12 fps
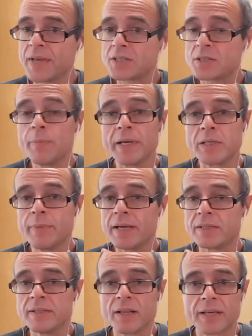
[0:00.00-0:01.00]
that's that, a big
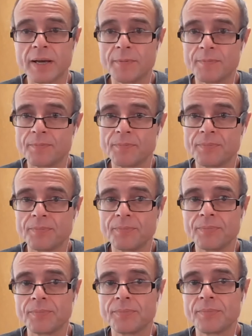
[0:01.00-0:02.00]
debate in healthcare.
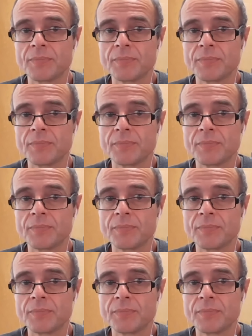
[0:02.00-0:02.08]
Yeah.